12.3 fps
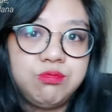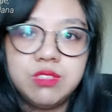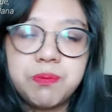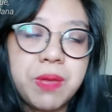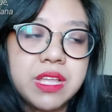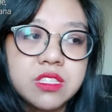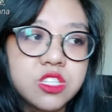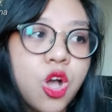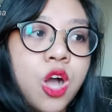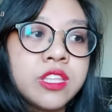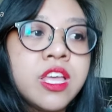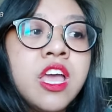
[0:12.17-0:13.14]
depends
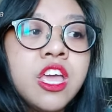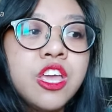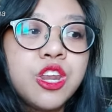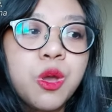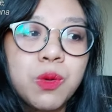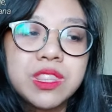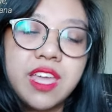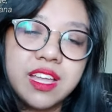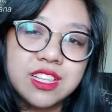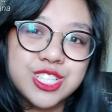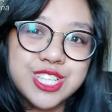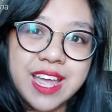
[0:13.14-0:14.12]
on, you know, what the
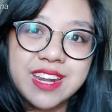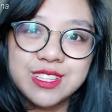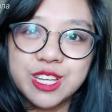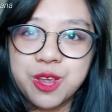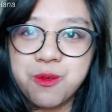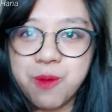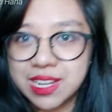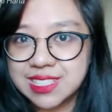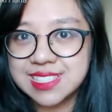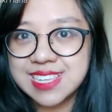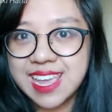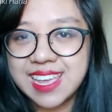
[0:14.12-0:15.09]
English title that you want
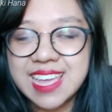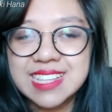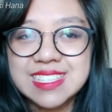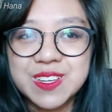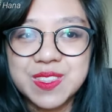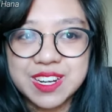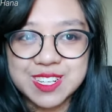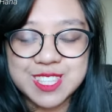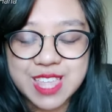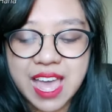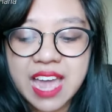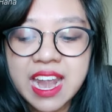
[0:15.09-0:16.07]
to take in, so there's
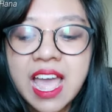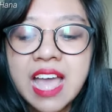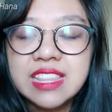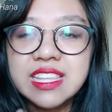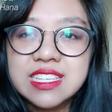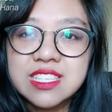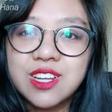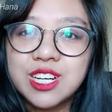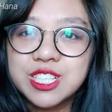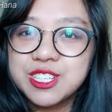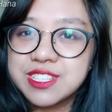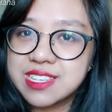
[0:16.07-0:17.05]
that. This
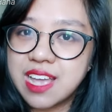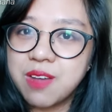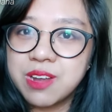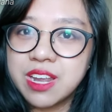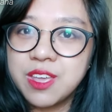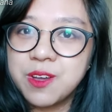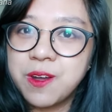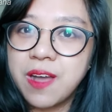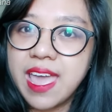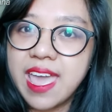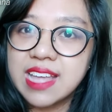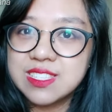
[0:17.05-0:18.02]
stars Yoshizawa Ryo
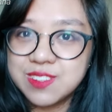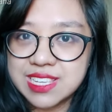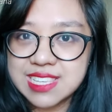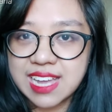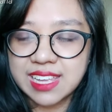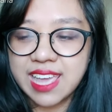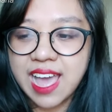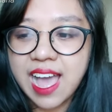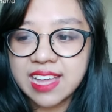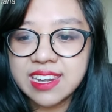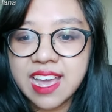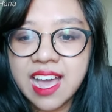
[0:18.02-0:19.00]
and Sugisaki
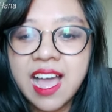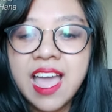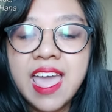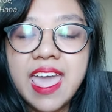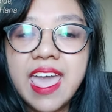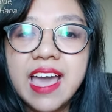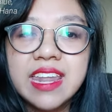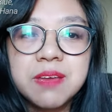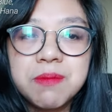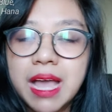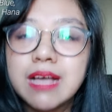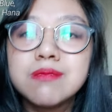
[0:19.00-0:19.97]
Hana, and
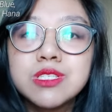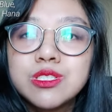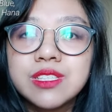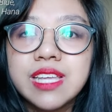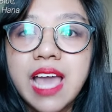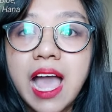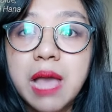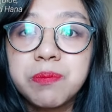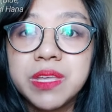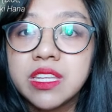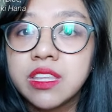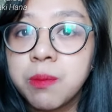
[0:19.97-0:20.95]
I'm absolutely
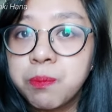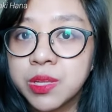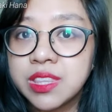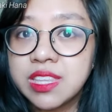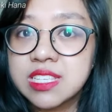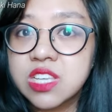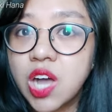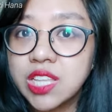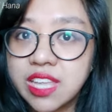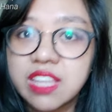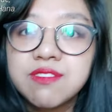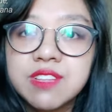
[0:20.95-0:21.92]
happy that they put this
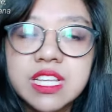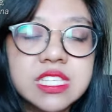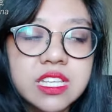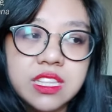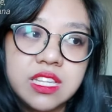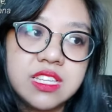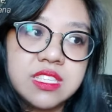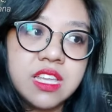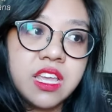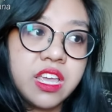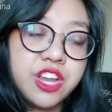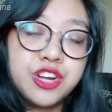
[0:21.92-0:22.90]
on Netflix, at least
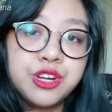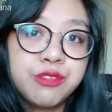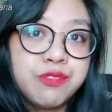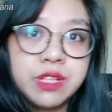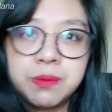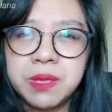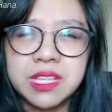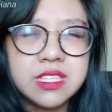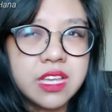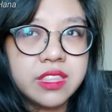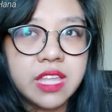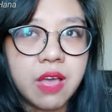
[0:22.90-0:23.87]
here in the Philippines,
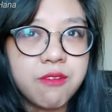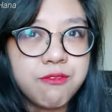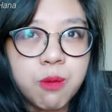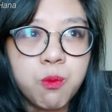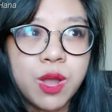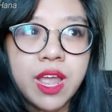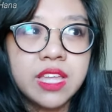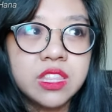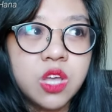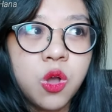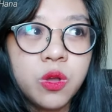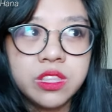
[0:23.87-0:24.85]
and from what I
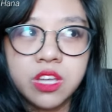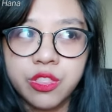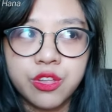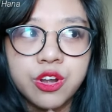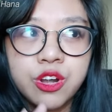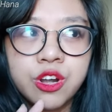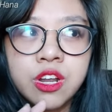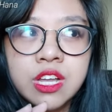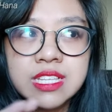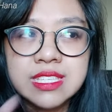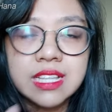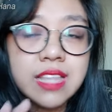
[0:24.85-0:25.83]
know, in other
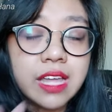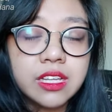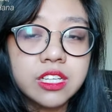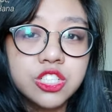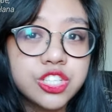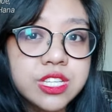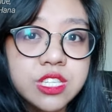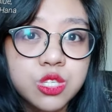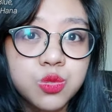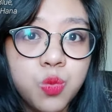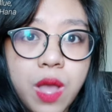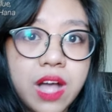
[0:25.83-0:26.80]
select countries
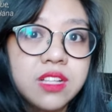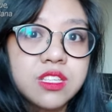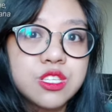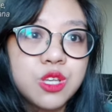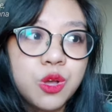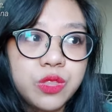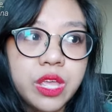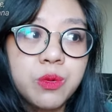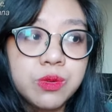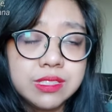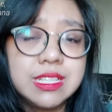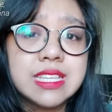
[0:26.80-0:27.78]
as well. So they
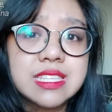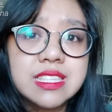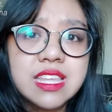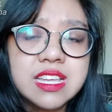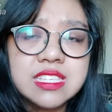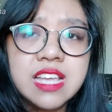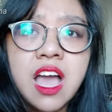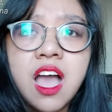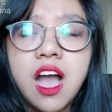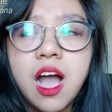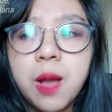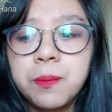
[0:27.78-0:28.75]
released this
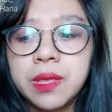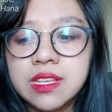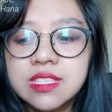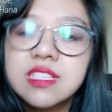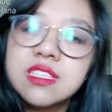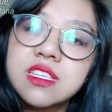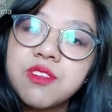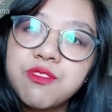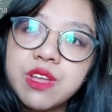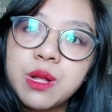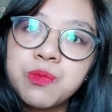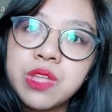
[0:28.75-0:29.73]
because this is a
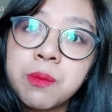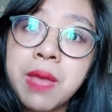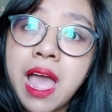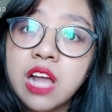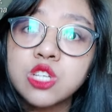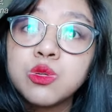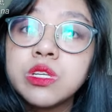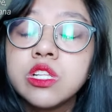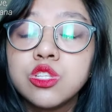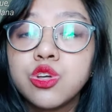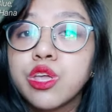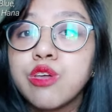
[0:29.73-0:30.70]
film that I'm actually
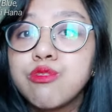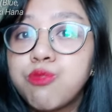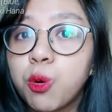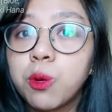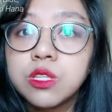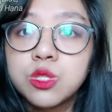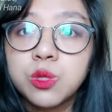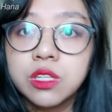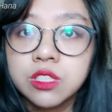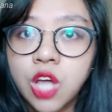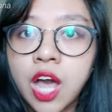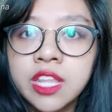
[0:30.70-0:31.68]
looking forward to
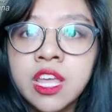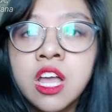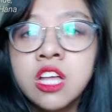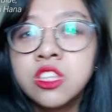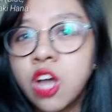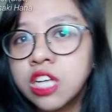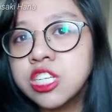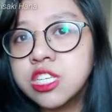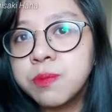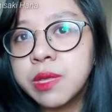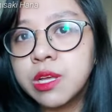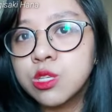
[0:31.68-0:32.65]
a lot, not
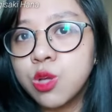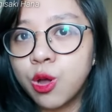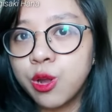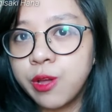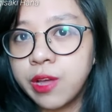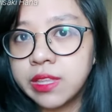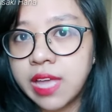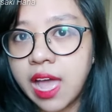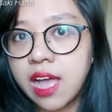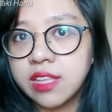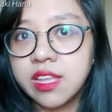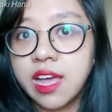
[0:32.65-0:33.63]
just because Ryo and
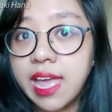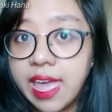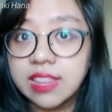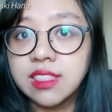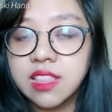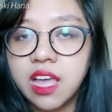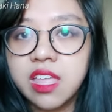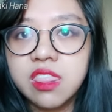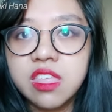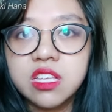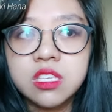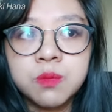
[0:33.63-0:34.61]
Hana
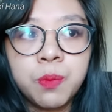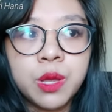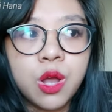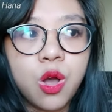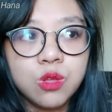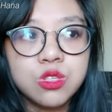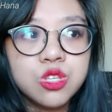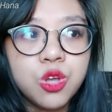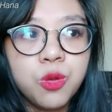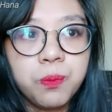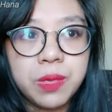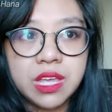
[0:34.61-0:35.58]
headlined this, but
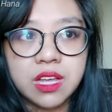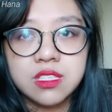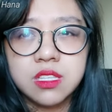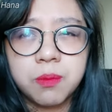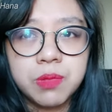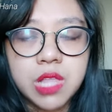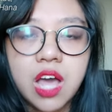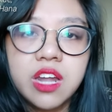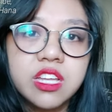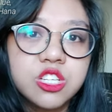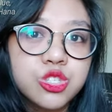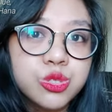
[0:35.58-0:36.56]
also because the
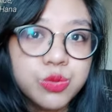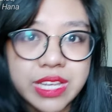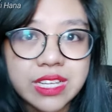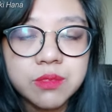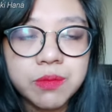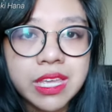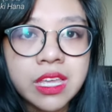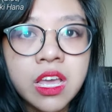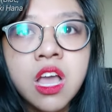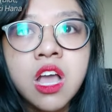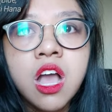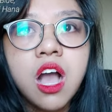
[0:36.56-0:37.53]
plot intrigued me.
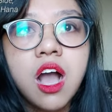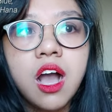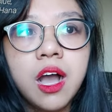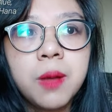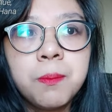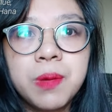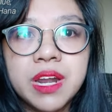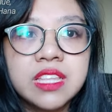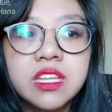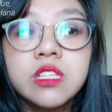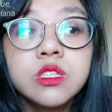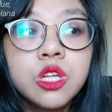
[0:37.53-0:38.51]
But I
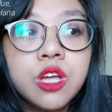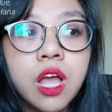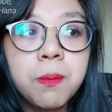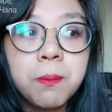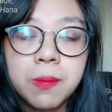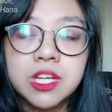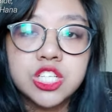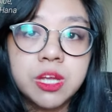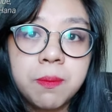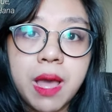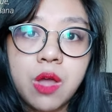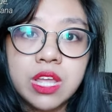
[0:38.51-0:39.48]
didn't look up much
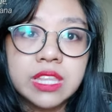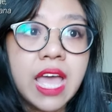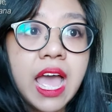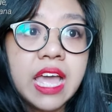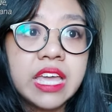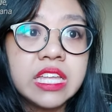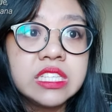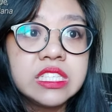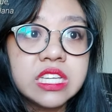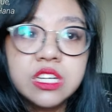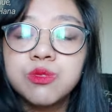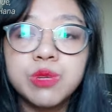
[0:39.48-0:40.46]
about it. I
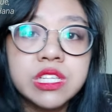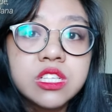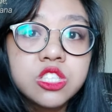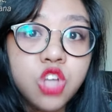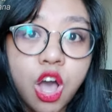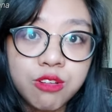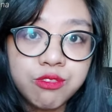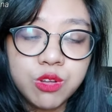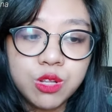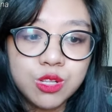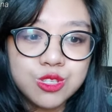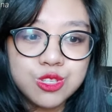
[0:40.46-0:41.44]
didn't read the
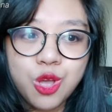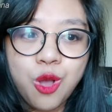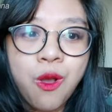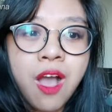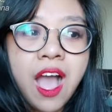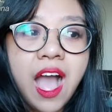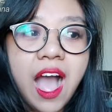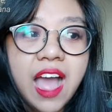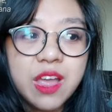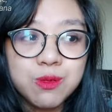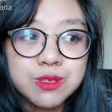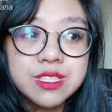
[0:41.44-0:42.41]
novel, so
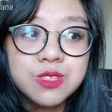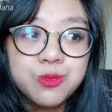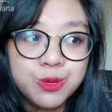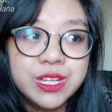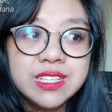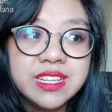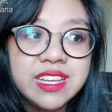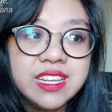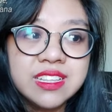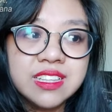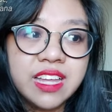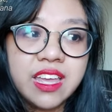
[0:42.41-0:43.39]
I was
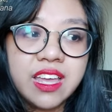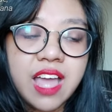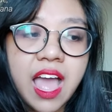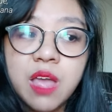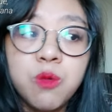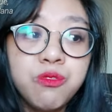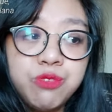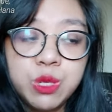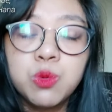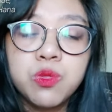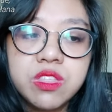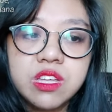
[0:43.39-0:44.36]
really like, I
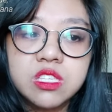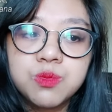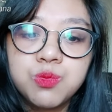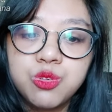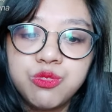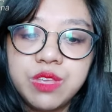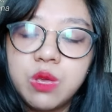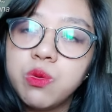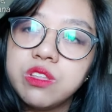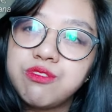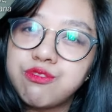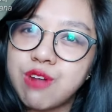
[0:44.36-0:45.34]
viewed this movie
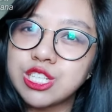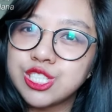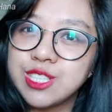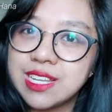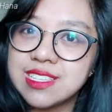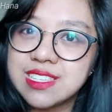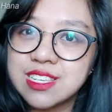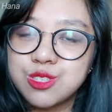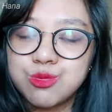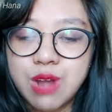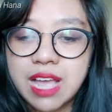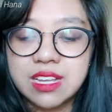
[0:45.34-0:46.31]
with fresh
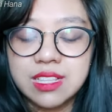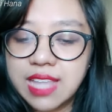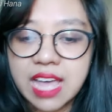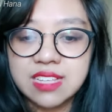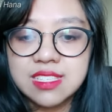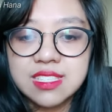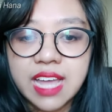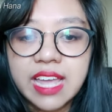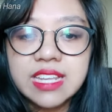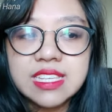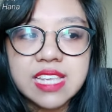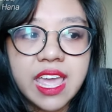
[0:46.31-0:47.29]
lenses last
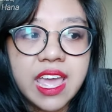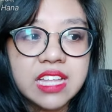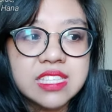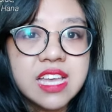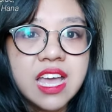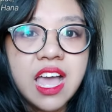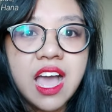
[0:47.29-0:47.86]
night, and